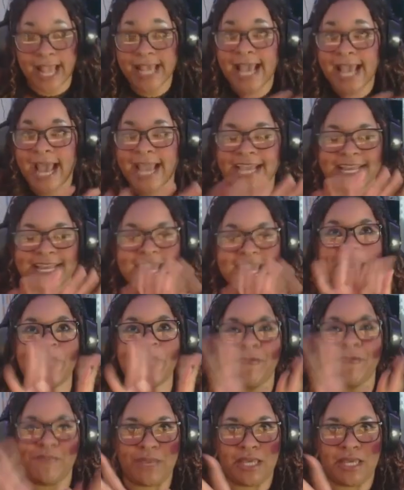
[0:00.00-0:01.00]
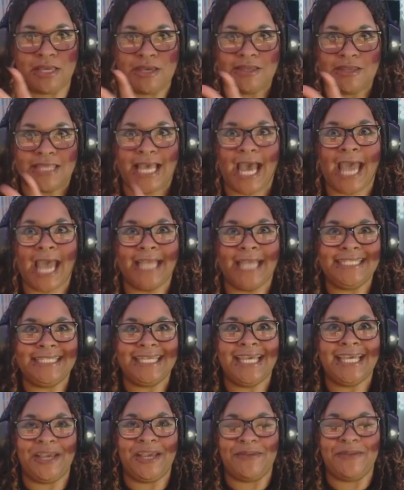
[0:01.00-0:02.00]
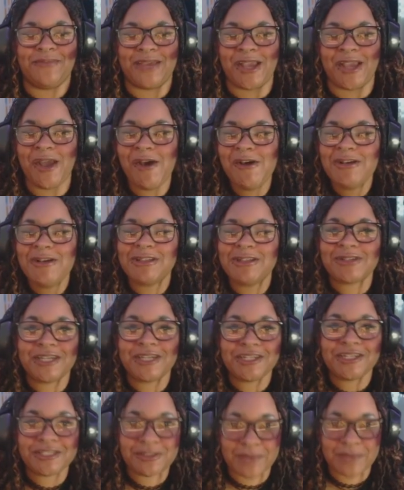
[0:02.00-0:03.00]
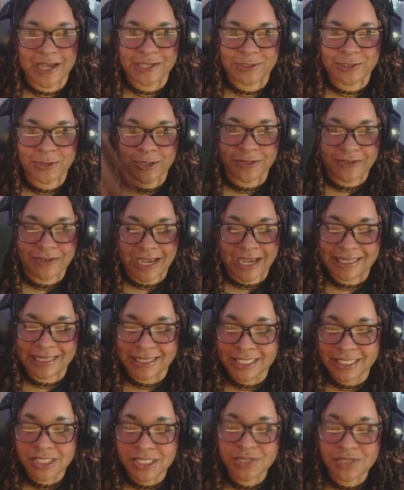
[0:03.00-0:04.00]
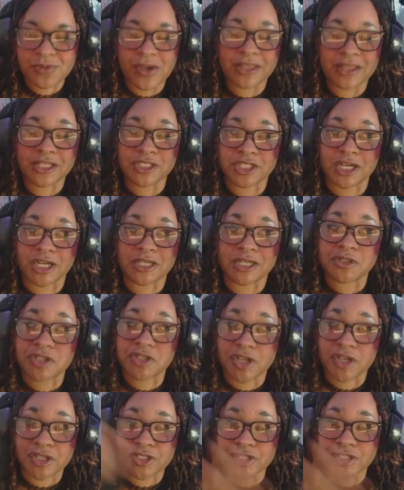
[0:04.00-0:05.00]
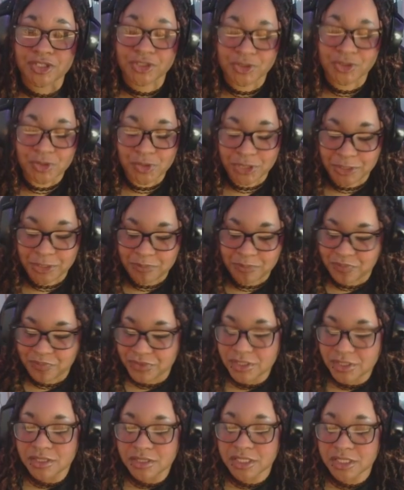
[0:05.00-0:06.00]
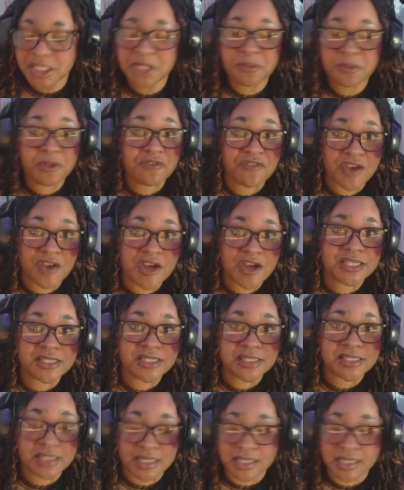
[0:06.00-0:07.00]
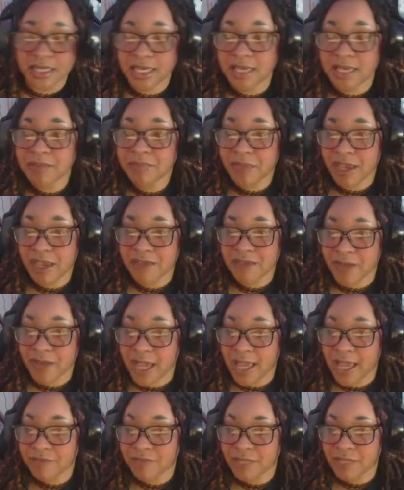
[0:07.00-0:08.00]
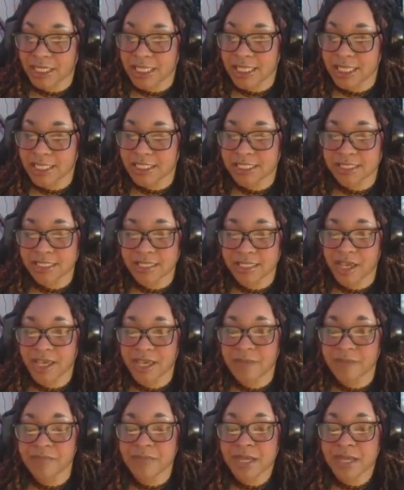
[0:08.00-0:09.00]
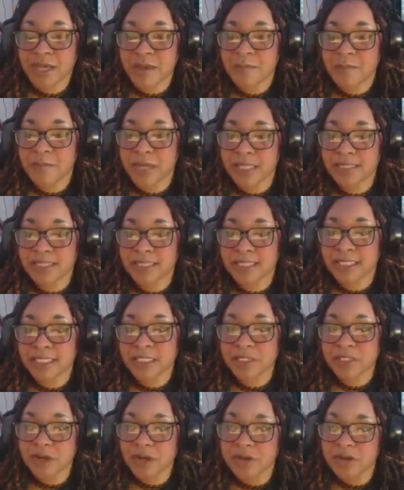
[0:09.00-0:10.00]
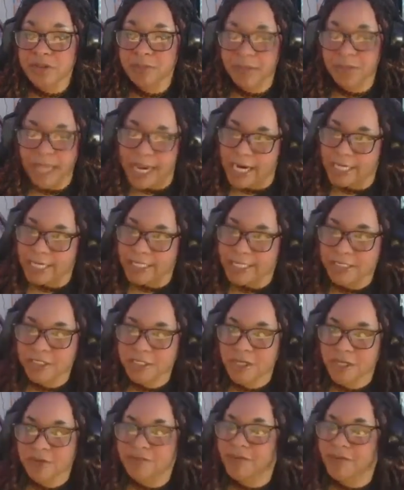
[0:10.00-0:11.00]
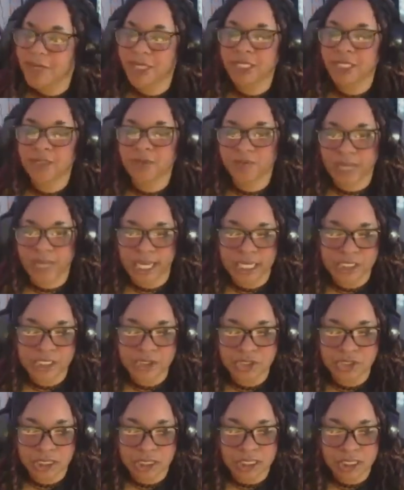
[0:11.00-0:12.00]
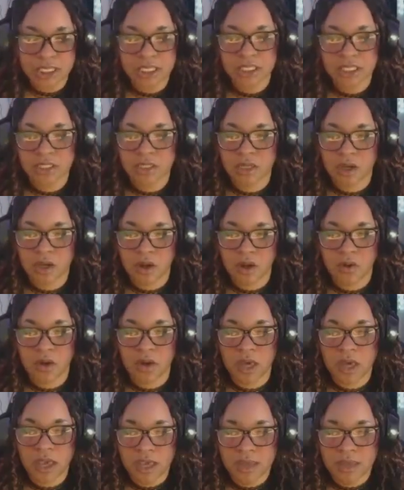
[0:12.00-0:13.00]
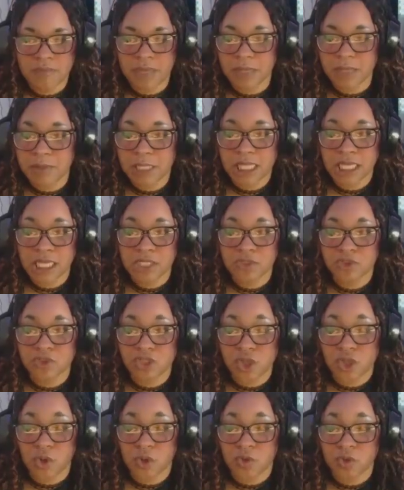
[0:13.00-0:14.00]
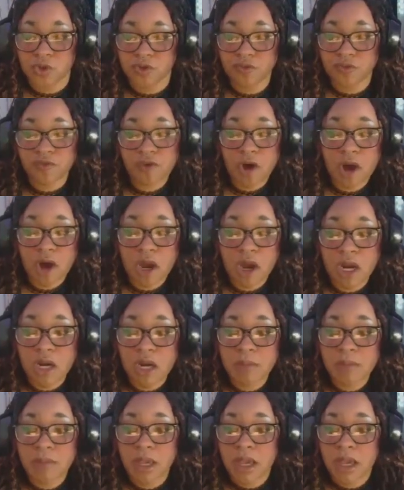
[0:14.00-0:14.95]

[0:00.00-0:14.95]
it hit me. The idea hit me. So here's the backstory, right? This is why the child lost their door. It's gonna be very silly if I have anything to say it, but these are the parents. They're very ranchy, you know, maybe they used to own a farm,